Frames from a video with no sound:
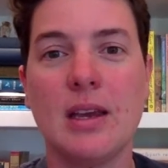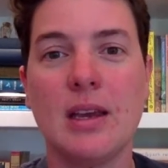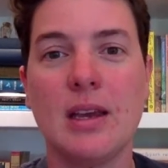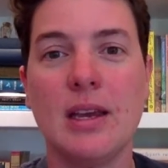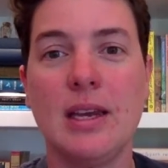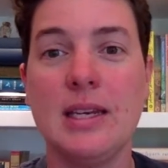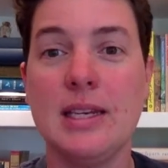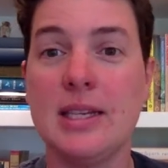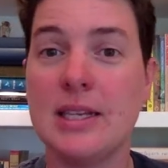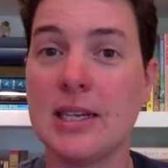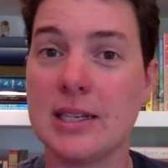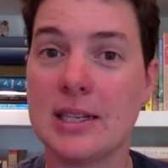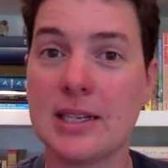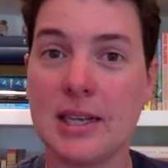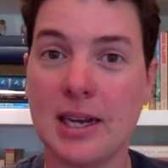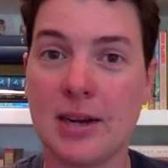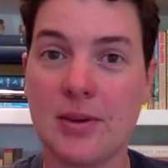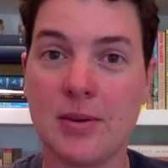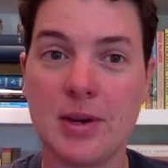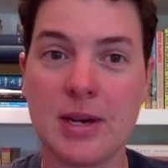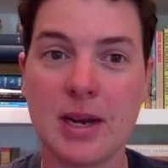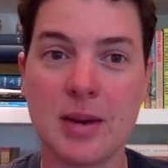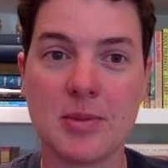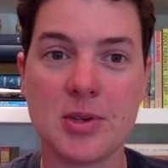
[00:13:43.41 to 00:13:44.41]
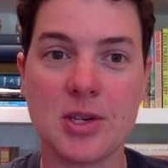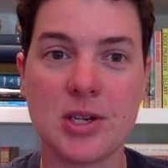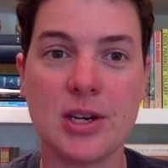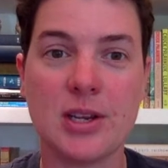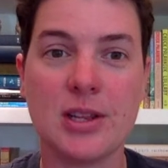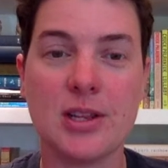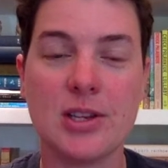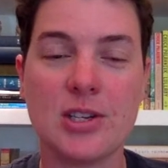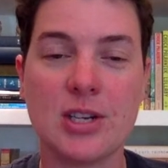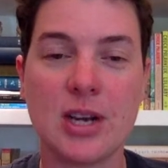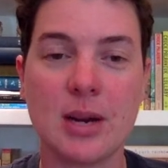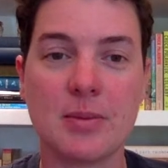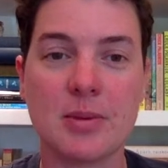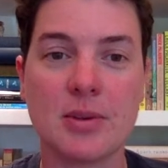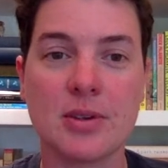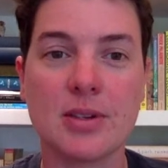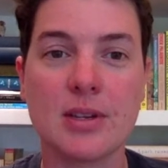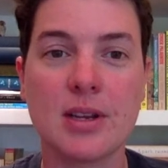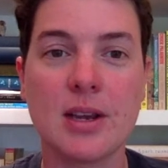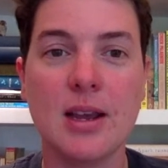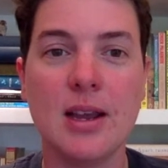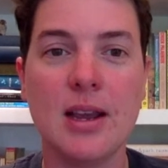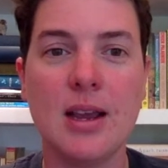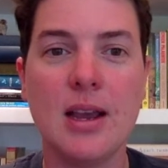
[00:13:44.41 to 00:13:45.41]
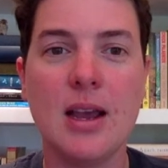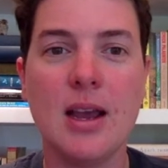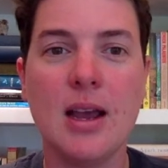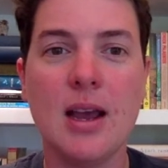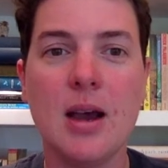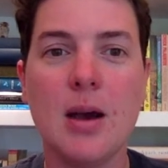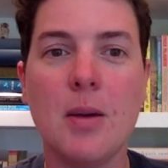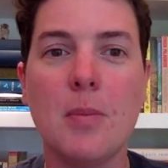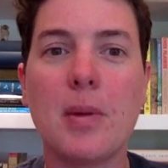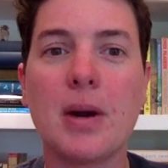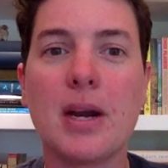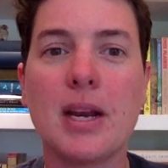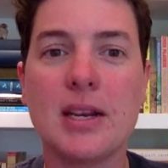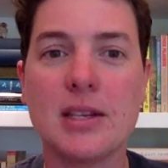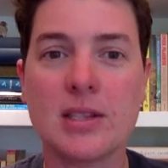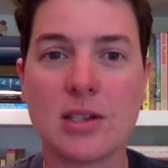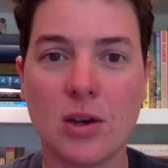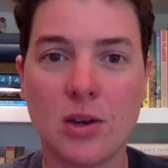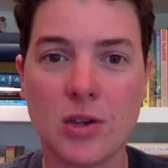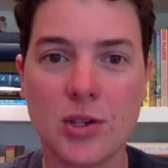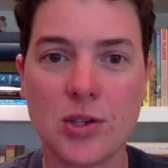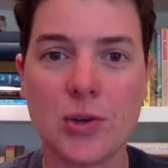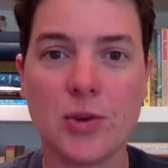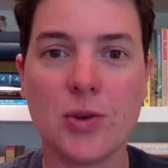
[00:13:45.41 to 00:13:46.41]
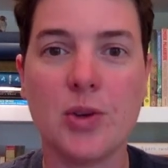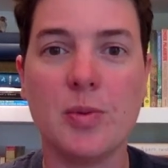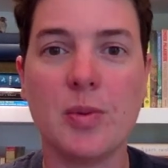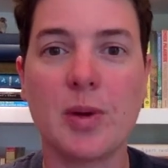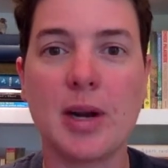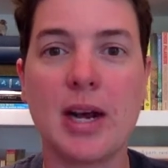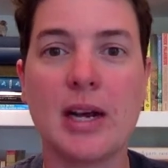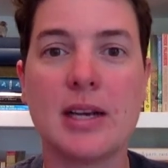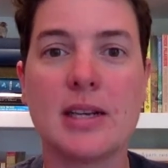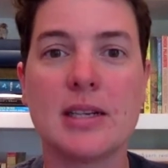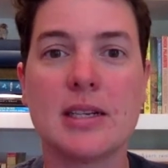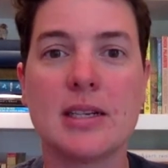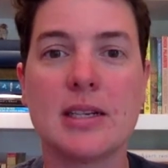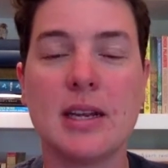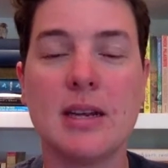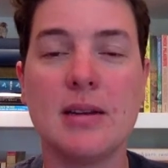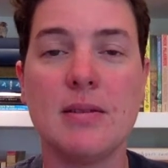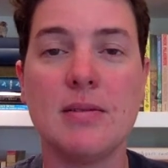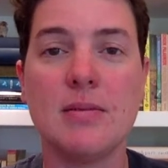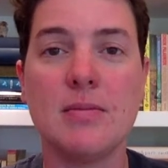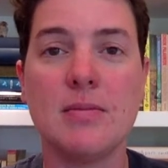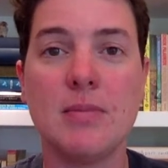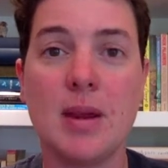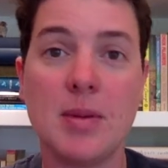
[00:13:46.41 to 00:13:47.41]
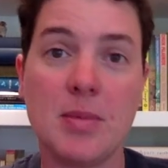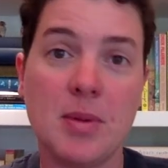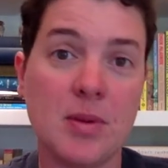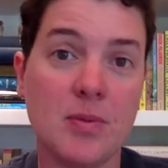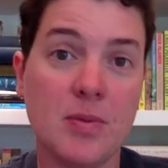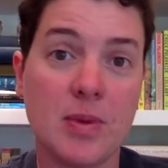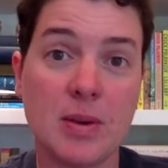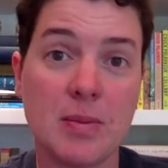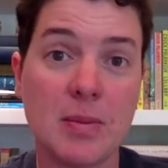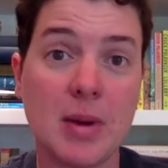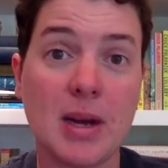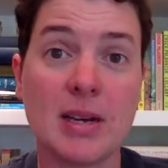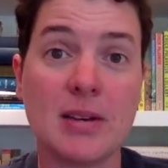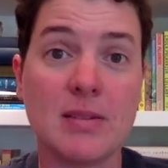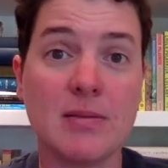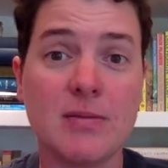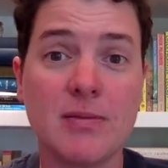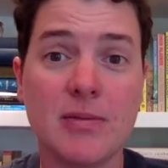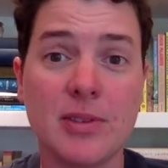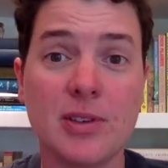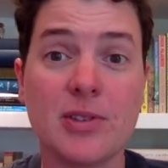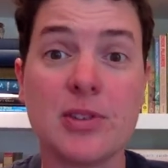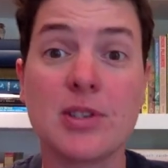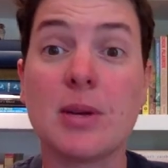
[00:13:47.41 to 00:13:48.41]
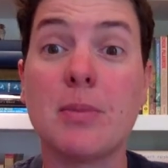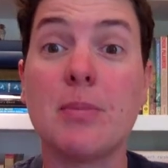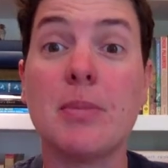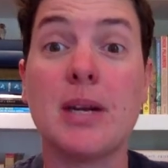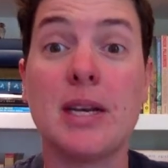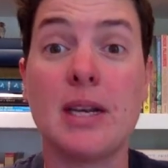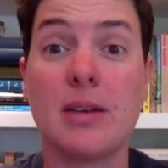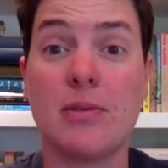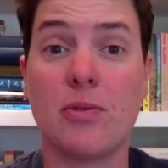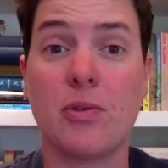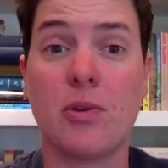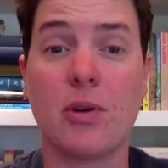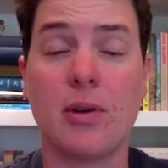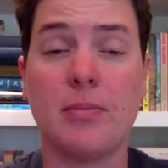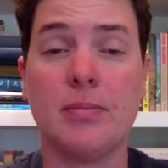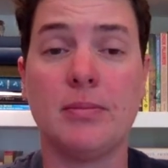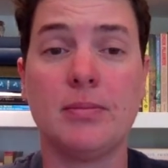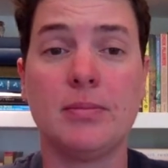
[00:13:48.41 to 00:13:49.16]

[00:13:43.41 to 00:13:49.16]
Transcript: He doesn't get a redemption in these chapters, but he is also humanized, and maybe we might feel some pity for him.